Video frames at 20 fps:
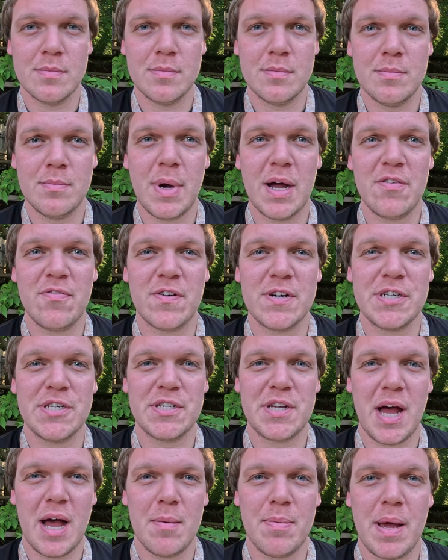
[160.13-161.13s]
My first
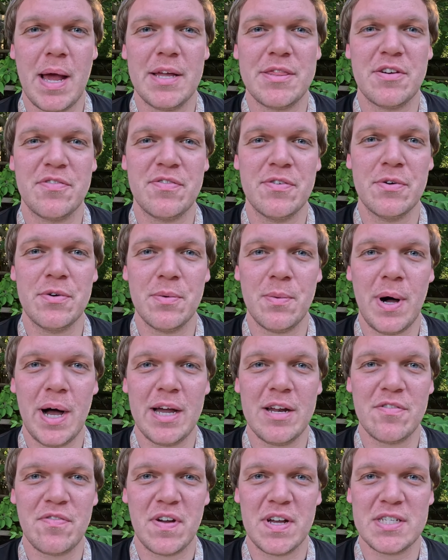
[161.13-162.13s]
stop at the Food and
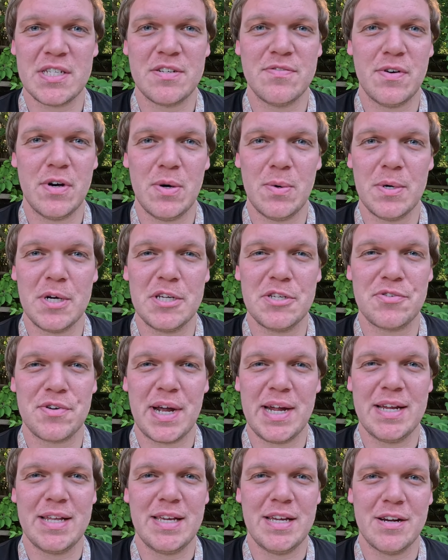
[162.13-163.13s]
Wine Festival was
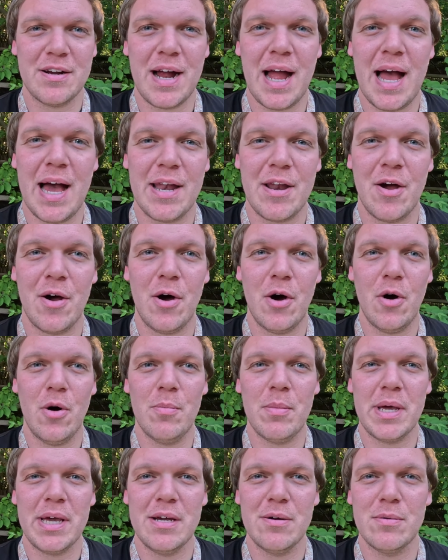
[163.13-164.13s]
right here at
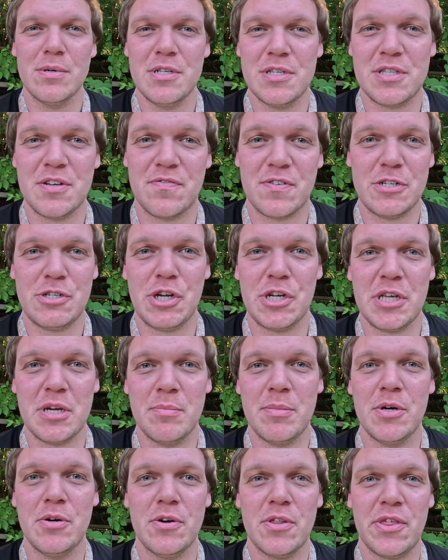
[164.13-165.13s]
home. It was the Virginia
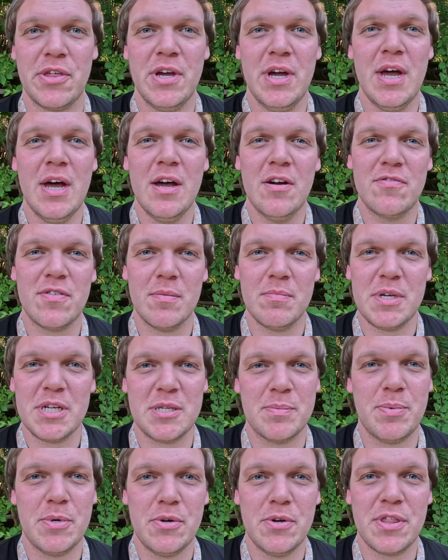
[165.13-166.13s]
booth. From
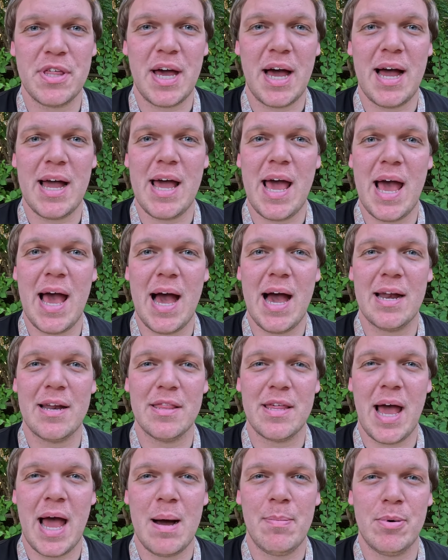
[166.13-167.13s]
this booth, I had
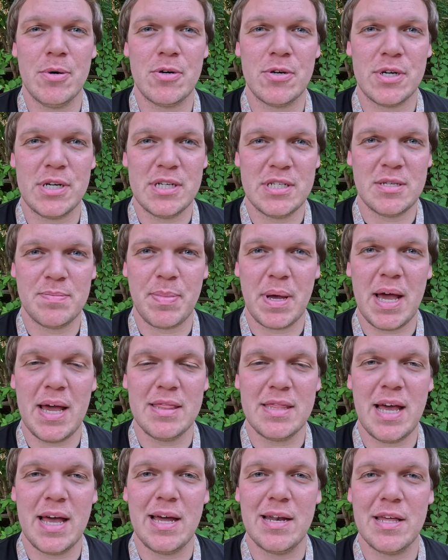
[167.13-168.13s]
the apple crisp
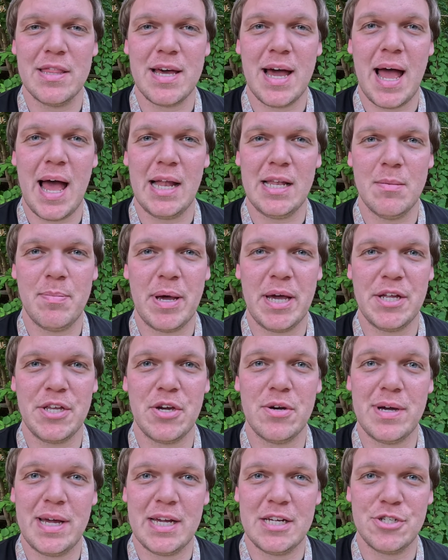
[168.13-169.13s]
and then the
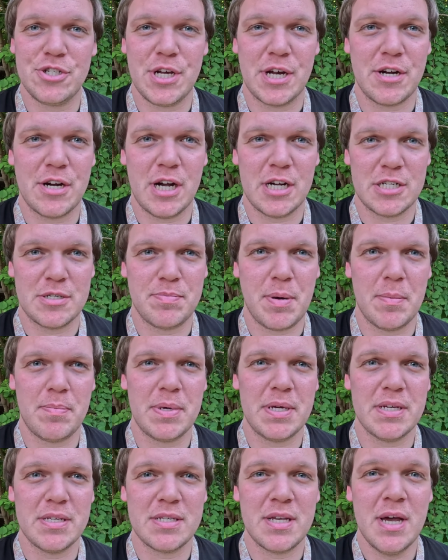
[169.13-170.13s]
jalapeno and cheddar hush
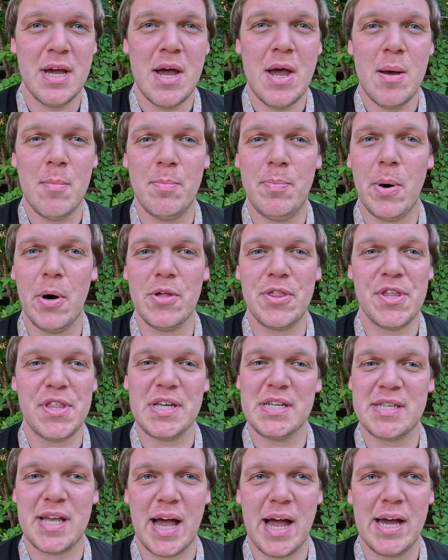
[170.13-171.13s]
puppies. Both of
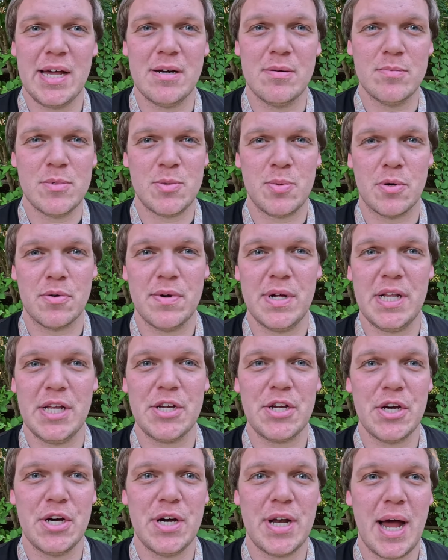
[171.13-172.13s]
these items were really
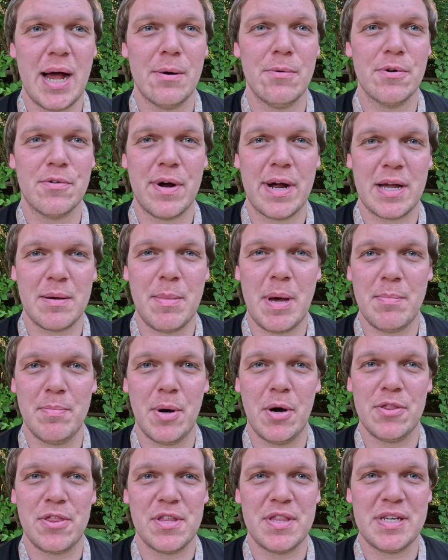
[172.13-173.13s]
good. I would recommend
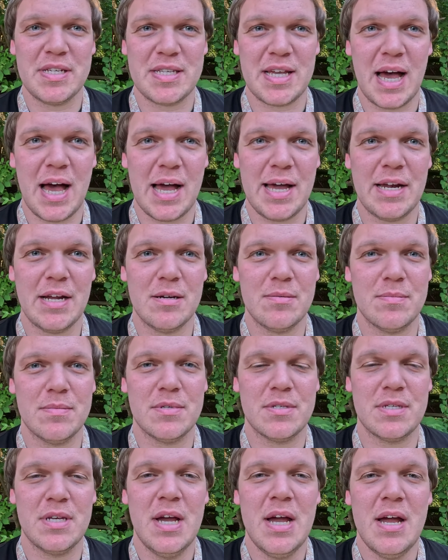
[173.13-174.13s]
both of these
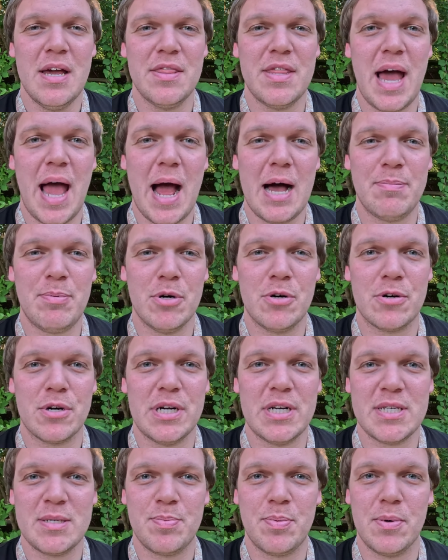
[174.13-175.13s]
items. The apple
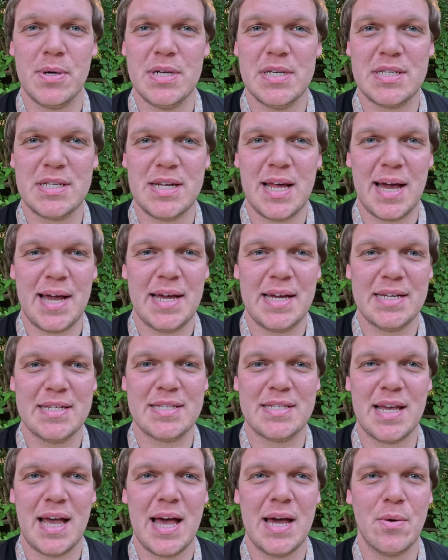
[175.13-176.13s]
crisp was
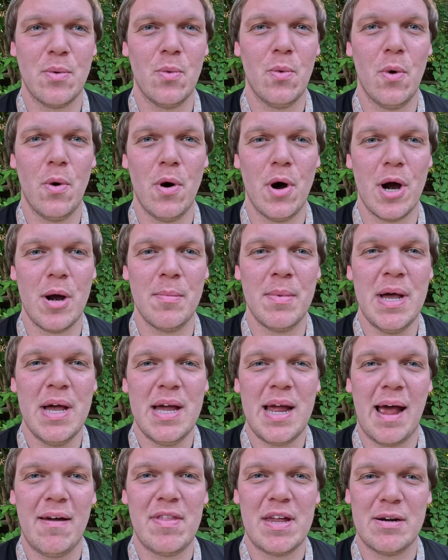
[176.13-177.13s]
nice and warm,
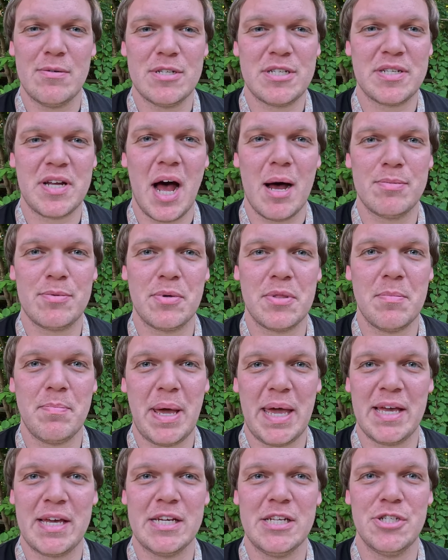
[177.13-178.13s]
and then it was topped with a
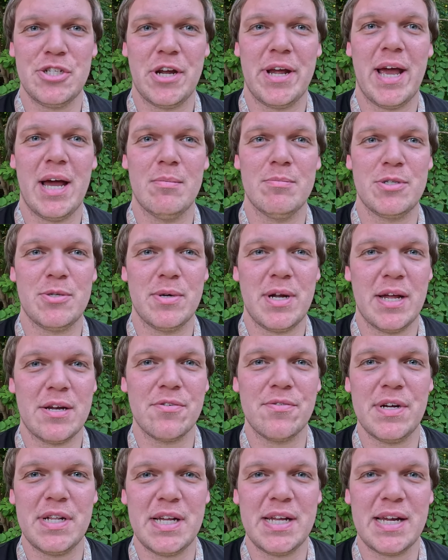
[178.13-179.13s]
bacon jam, so it had
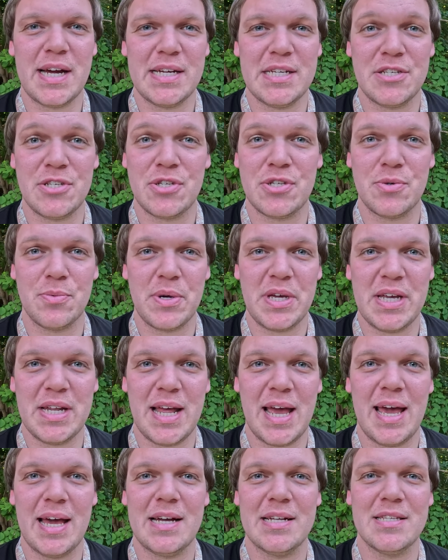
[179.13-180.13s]
a really nice sweet
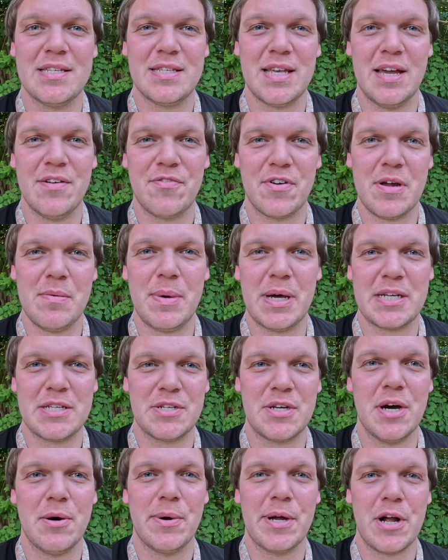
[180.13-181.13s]
and savory
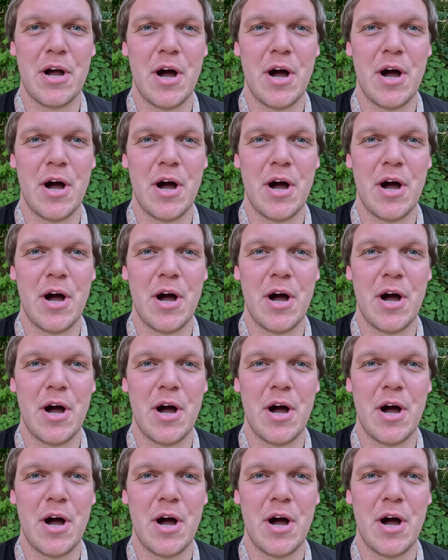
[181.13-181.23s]
mix going